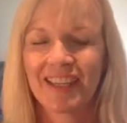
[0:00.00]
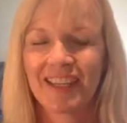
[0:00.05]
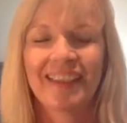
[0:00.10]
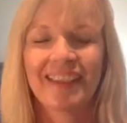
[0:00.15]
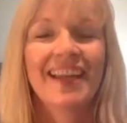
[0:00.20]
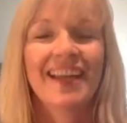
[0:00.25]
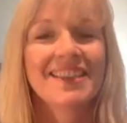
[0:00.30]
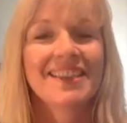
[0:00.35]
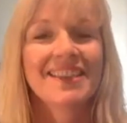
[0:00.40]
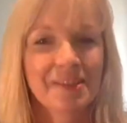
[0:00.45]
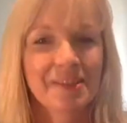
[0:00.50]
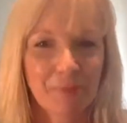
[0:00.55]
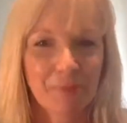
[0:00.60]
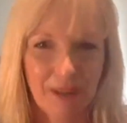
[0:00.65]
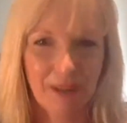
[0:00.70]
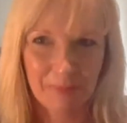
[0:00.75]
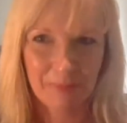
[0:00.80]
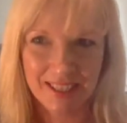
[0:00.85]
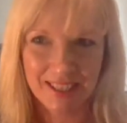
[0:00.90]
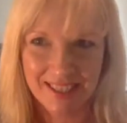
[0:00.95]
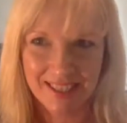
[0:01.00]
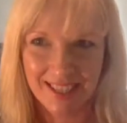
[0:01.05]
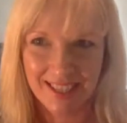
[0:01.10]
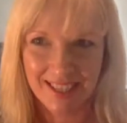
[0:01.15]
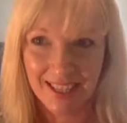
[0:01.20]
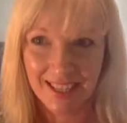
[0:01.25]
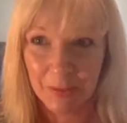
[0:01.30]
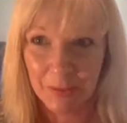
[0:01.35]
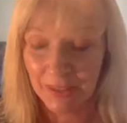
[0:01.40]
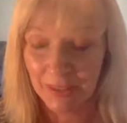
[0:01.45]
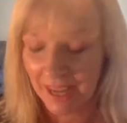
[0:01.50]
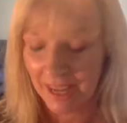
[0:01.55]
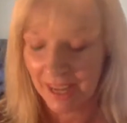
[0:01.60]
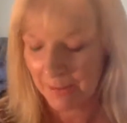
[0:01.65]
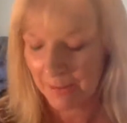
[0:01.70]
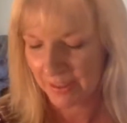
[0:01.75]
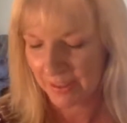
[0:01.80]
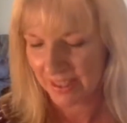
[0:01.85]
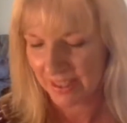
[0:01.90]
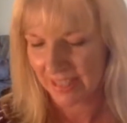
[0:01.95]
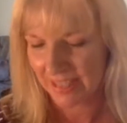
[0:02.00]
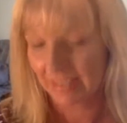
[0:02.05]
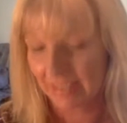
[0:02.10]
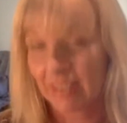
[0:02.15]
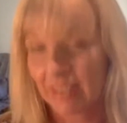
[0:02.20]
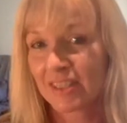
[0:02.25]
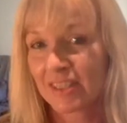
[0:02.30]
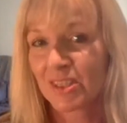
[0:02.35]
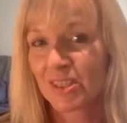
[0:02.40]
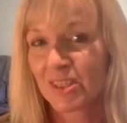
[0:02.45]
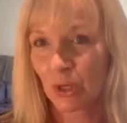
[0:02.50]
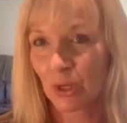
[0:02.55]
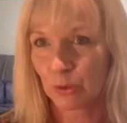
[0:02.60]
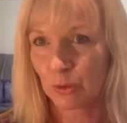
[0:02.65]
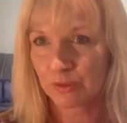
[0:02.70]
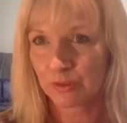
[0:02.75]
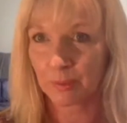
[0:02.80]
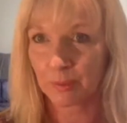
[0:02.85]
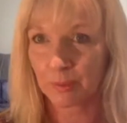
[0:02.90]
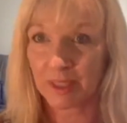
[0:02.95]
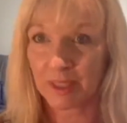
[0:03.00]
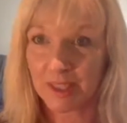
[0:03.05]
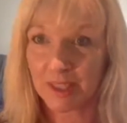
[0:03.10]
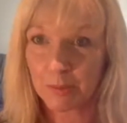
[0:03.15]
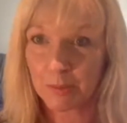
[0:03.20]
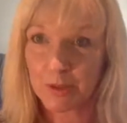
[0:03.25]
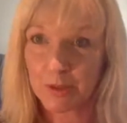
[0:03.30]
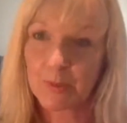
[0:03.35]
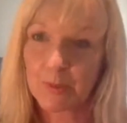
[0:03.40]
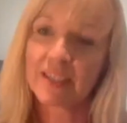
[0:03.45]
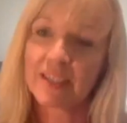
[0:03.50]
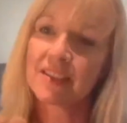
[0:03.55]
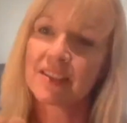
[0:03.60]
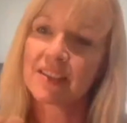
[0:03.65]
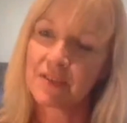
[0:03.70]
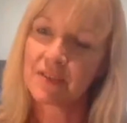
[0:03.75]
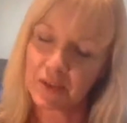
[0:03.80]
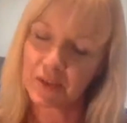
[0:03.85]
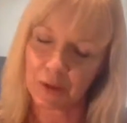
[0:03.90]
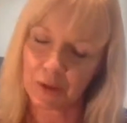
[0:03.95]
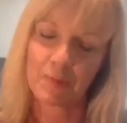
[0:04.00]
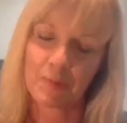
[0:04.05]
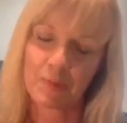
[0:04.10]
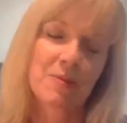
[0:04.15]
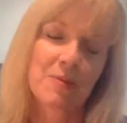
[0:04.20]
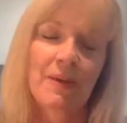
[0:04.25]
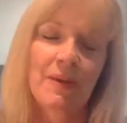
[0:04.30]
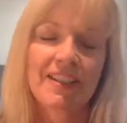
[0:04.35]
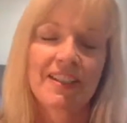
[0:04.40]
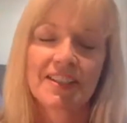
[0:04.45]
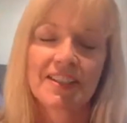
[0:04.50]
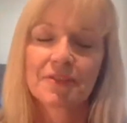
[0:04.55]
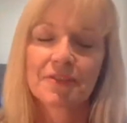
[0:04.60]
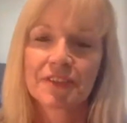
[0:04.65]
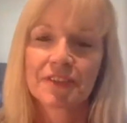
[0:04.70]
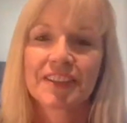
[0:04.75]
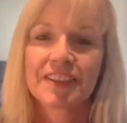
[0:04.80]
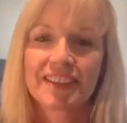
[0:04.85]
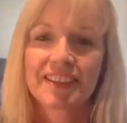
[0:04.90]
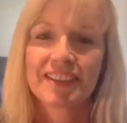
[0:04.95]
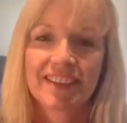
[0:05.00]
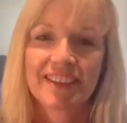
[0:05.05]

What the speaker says: And that's the premise. That's what happens. And it's told from his perspective and her perspective.